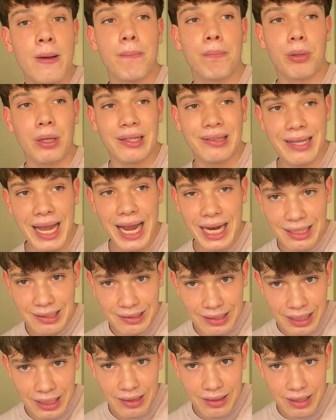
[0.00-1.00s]

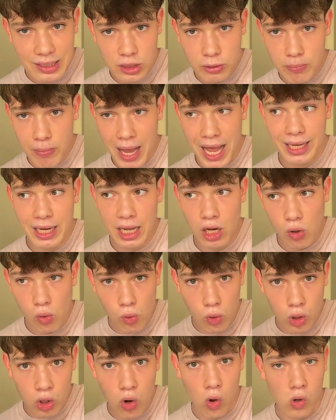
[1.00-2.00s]
Protecting this man at
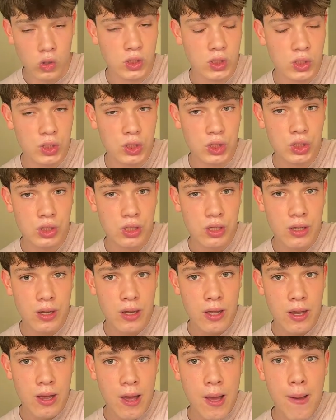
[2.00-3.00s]
all costs.
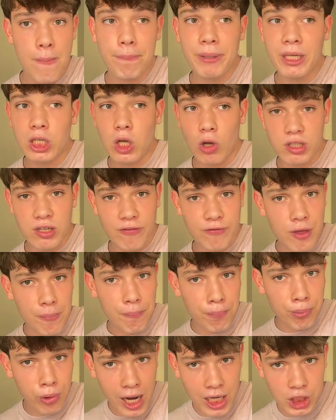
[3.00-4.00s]
Because if the
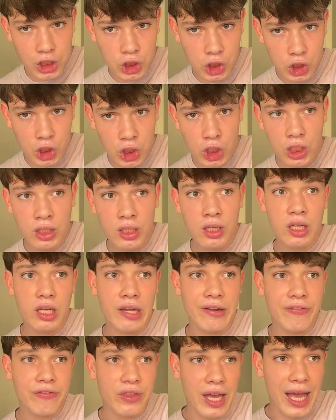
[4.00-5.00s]
pressure,
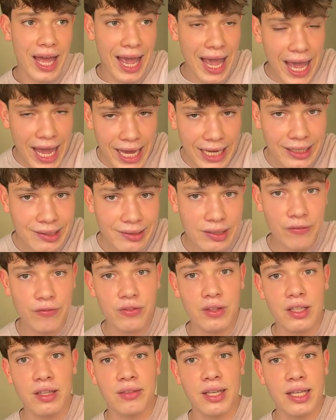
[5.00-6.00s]
if the hate,
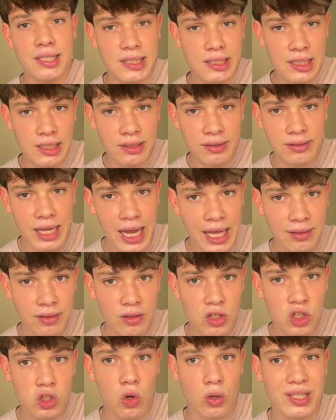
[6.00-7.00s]
if the
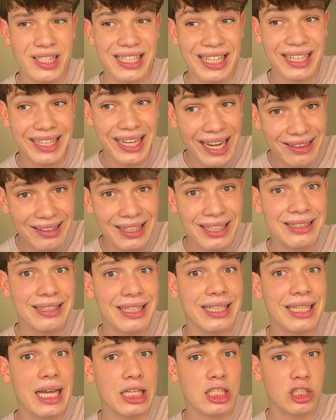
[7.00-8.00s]
discontent starts getting
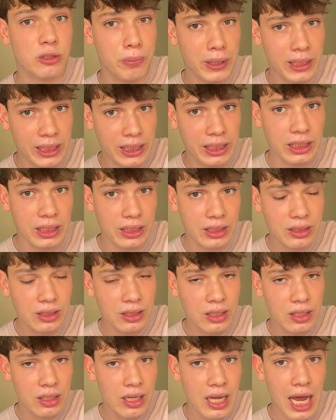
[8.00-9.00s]
to Gasperini
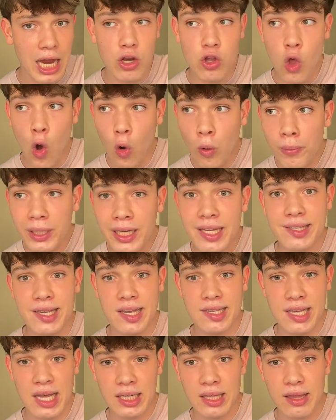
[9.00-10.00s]
and nobody
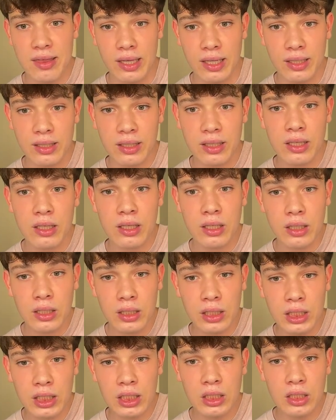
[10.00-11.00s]
says anything,
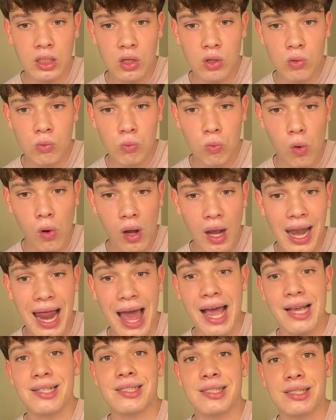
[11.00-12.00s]
he will
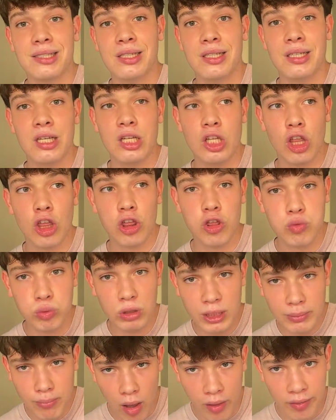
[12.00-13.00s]
last
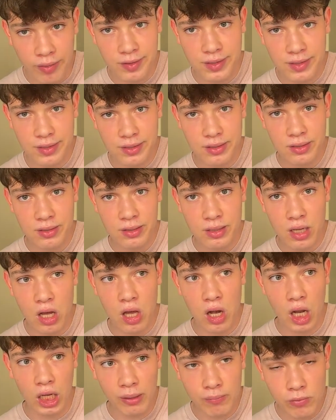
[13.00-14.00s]
3 months.
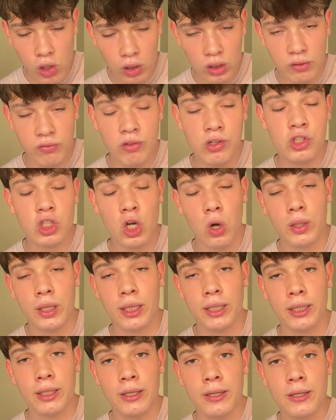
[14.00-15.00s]
And I am not even
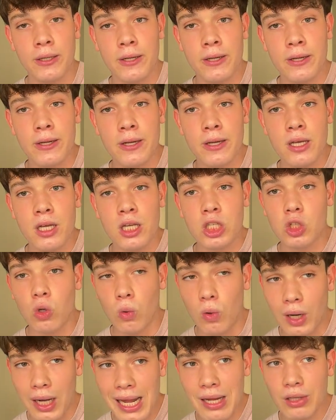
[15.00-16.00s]
joking.
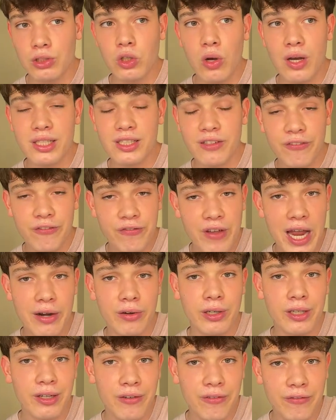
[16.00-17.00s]
So Claudio has a
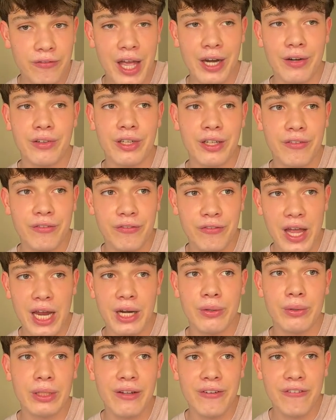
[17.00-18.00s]
very, very,
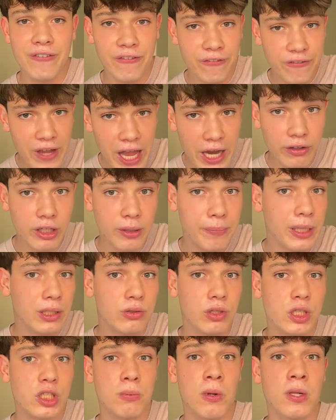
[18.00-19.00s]
very, very big
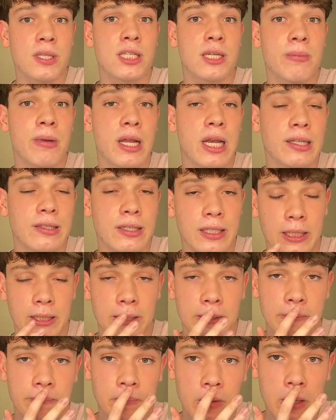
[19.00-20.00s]
responsibility
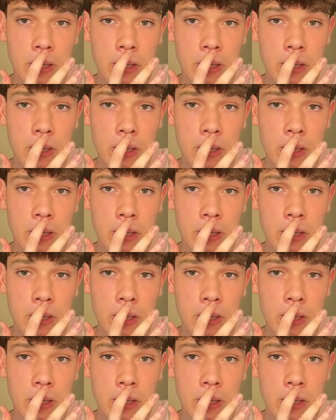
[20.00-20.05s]
here.